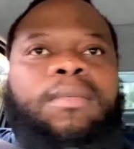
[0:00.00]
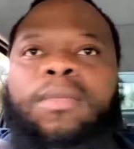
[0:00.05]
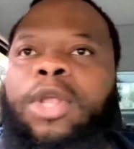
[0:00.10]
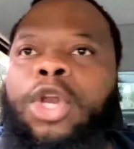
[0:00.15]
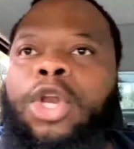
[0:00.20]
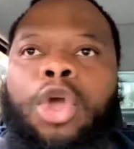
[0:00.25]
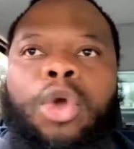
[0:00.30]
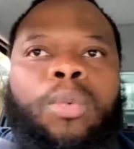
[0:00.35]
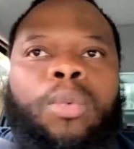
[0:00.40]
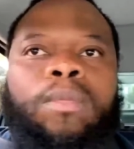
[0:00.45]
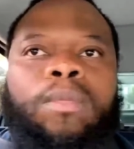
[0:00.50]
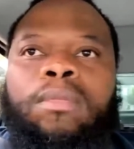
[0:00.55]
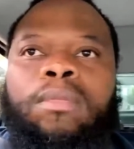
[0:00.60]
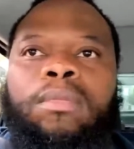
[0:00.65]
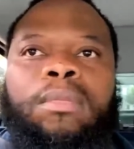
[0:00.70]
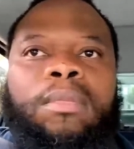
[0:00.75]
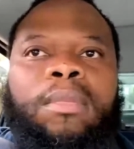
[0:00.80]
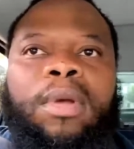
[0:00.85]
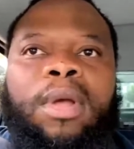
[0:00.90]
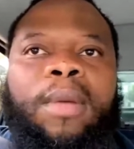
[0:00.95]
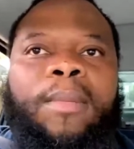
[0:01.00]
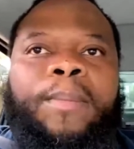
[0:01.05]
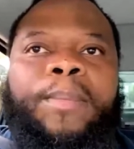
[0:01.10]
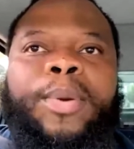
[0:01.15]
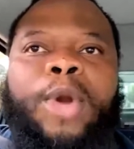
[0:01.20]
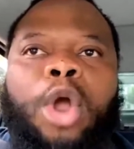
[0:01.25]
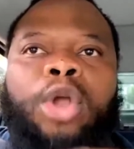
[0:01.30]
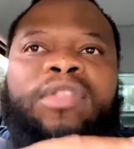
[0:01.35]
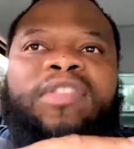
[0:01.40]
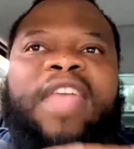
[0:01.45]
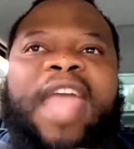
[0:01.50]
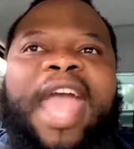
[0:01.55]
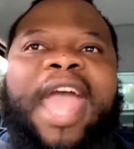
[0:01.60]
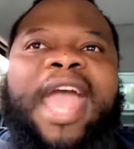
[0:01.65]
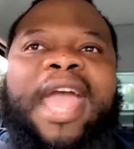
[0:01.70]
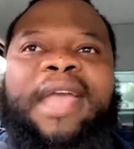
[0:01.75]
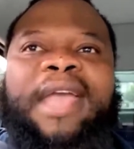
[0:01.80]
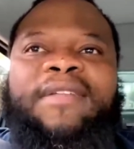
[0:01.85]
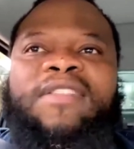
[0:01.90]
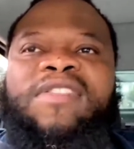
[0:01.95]
you know,
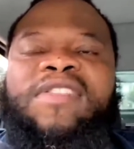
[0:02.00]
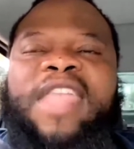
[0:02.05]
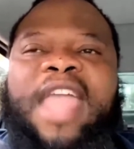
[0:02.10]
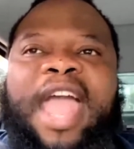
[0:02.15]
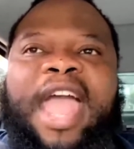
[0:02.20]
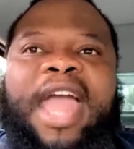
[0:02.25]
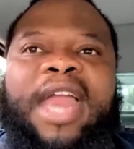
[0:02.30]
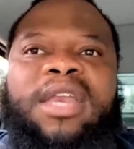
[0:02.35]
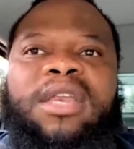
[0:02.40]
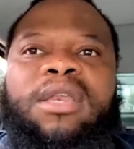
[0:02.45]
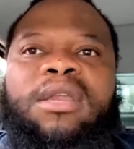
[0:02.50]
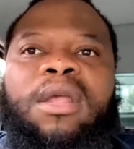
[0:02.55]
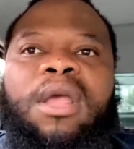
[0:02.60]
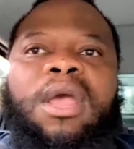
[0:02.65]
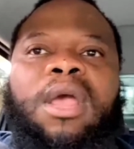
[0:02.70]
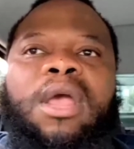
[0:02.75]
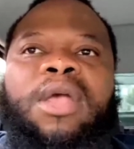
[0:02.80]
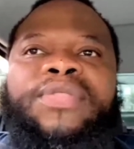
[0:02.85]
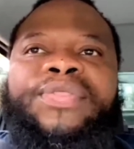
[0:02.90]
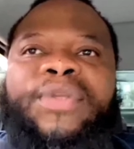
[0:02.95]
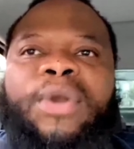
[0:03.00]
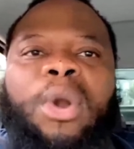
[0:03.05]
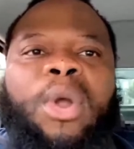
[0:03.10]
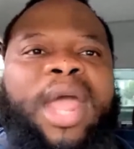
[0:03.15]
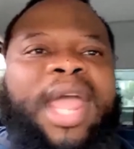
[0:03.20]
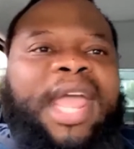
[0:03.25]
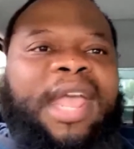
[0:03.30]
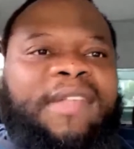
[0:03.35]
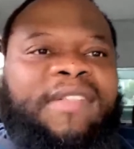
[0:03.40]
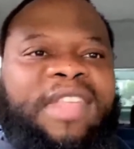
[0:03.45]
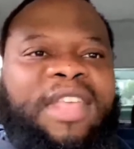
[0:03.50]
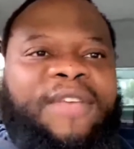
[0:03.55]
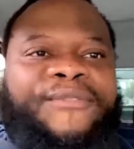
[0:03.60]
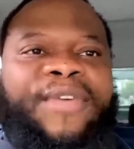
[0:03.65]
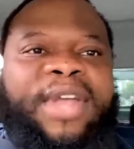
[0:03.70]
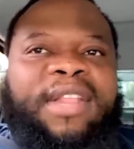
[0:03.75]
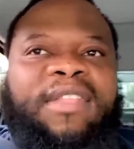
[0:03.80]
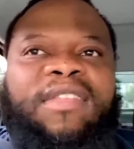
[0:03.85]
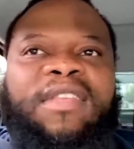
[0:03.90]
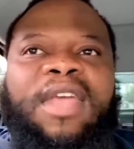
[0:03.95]
protest and throw a hissy
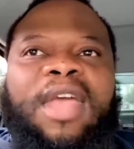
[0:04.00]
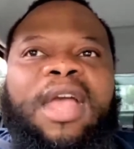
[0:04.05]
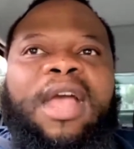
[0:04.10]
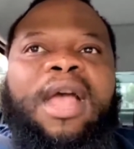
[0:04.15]
fit,